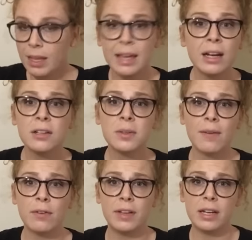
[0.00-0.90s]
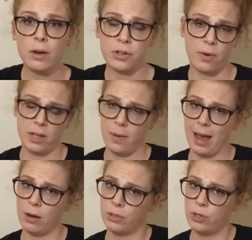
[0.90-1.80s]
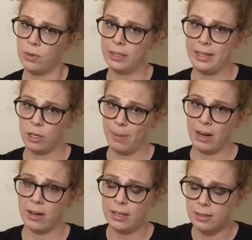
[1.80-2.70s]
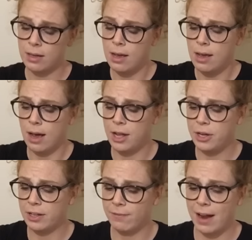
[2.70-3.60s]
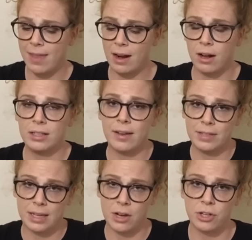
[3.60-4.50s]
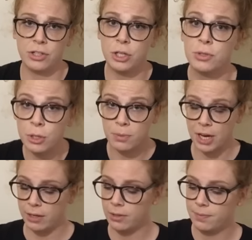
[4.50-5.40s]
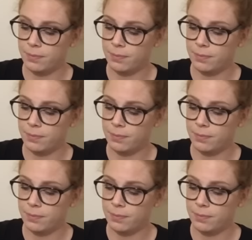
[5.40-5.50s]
And I also have a video showing you how to clean your bearings. You can find that on Devaskation's YouTube channel.